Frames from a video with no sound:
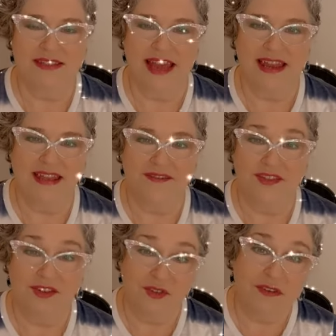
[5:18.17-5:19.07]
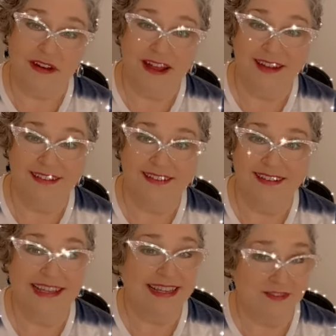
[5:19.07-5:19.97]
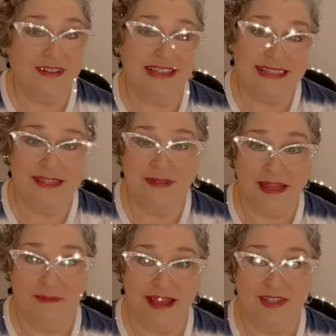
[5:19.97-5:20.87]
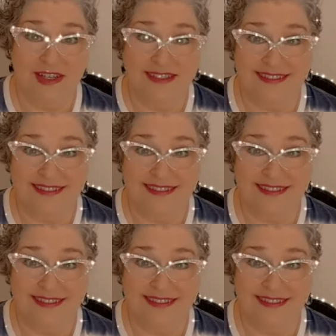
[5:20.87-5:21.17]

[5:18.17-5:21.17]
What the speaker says: that if you do it right, it can really seem like magic.